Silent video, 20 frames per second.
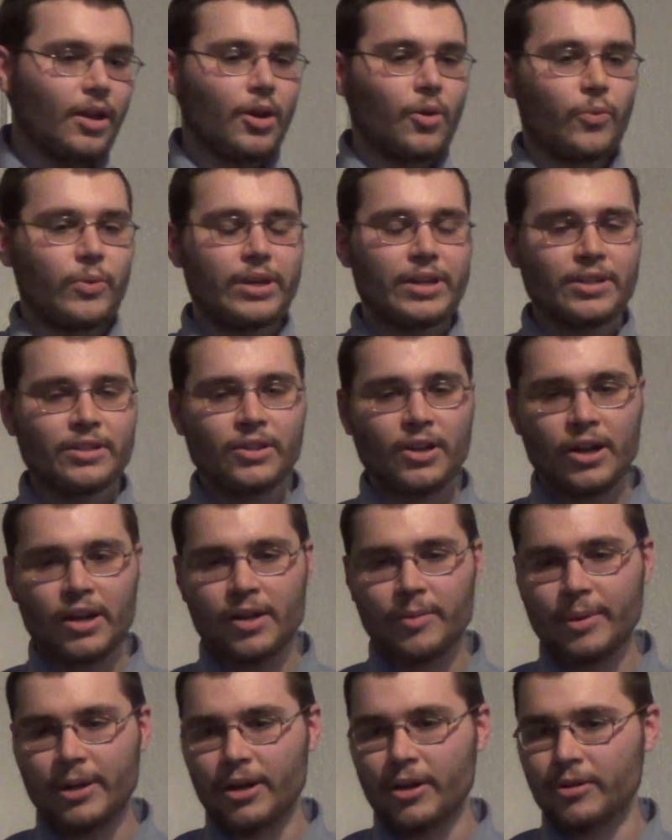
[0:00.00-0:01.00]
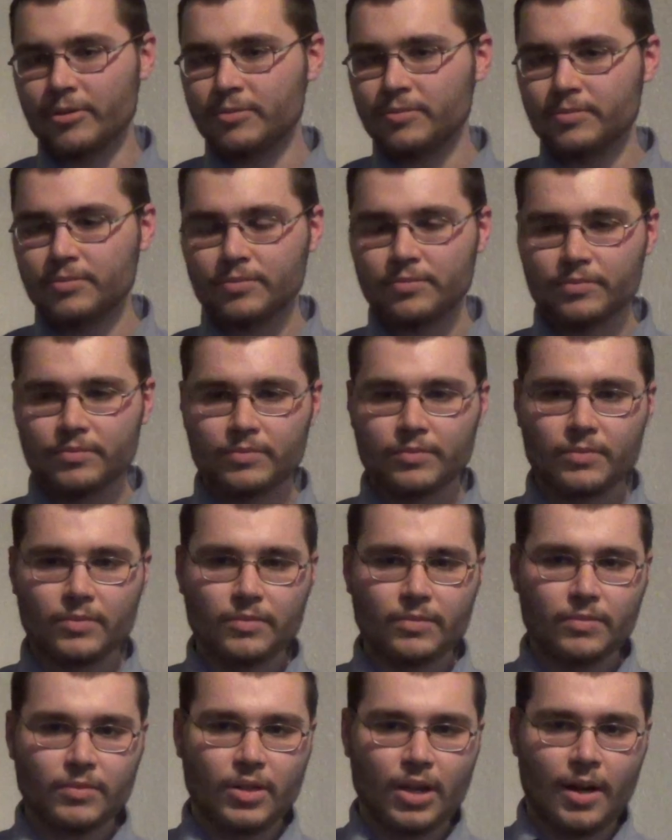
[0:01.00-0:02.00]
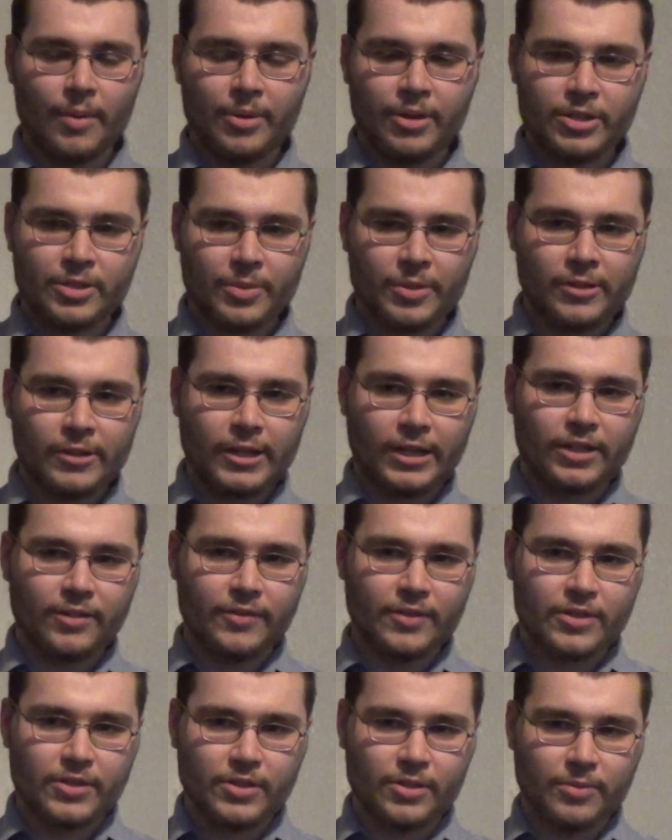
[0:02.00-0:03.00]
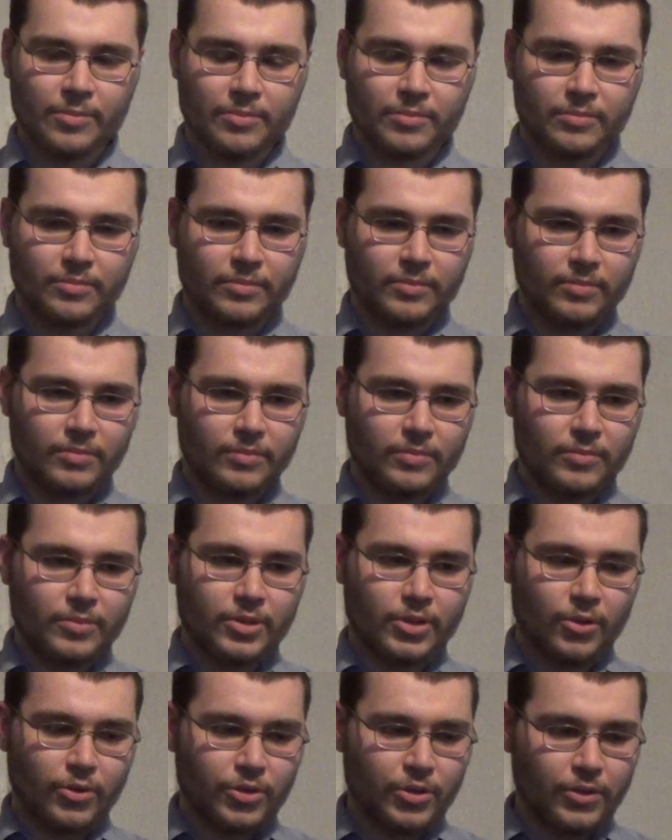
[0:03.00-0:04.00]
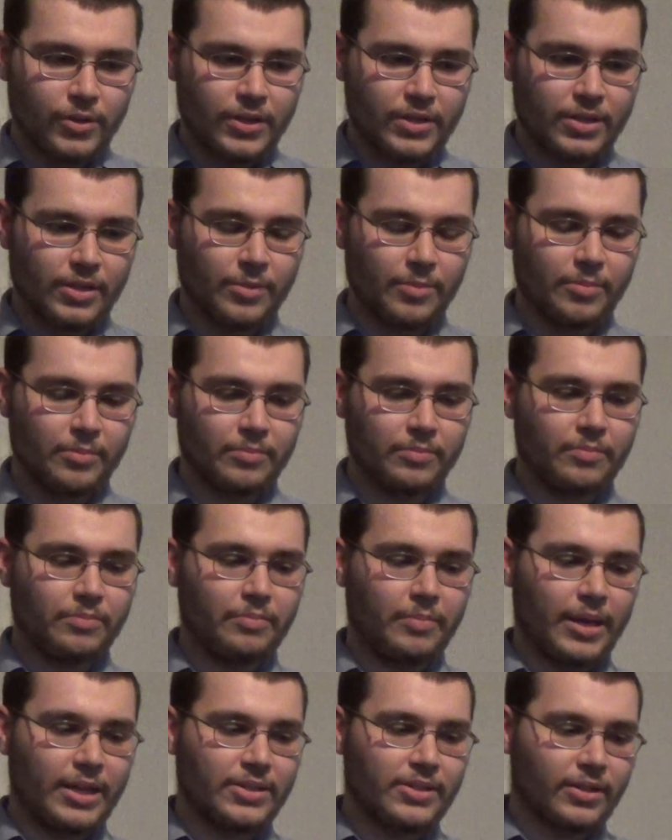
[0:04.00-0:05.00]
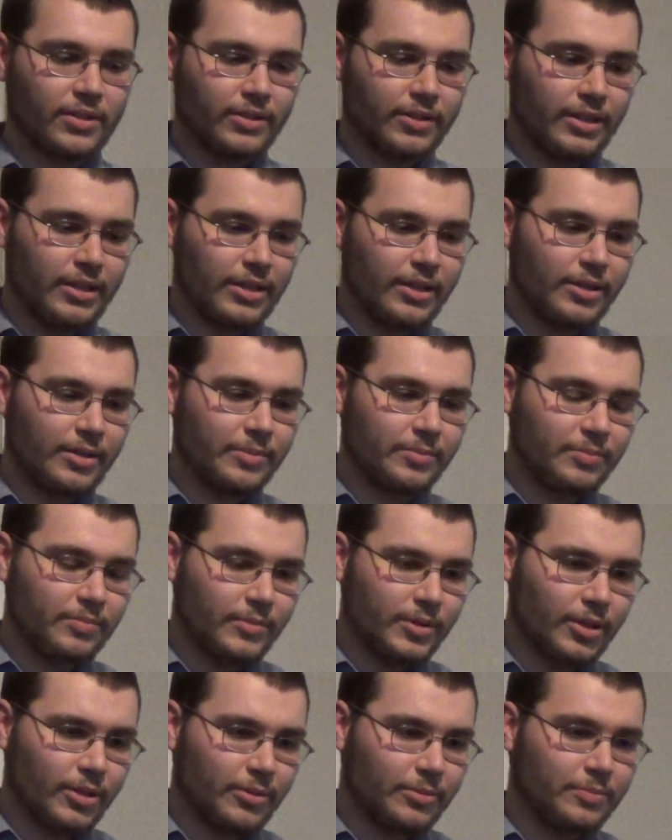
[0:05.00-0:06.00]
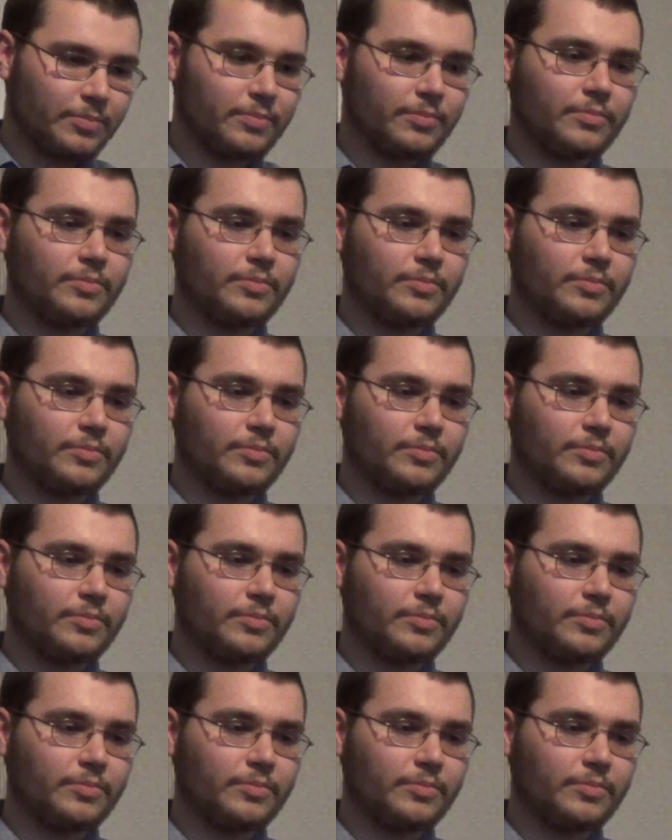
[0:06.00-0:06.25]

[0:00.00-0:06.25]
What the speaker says: we can talk about communism, collectivism, socialism, basically, you know,